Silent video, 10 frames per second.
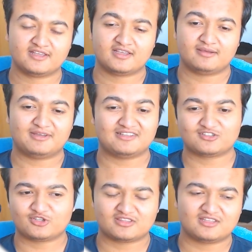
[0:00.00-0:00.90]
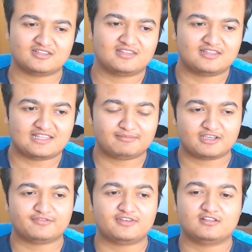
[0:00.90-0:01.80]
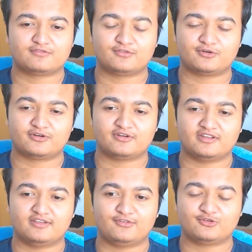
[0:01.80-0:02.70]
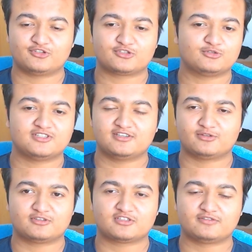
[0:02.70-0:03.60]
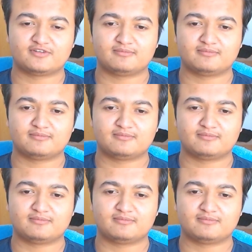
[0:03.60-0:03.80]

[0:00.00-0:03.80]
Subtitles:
But it's not that big of a deal for if you're just hosting it on a server.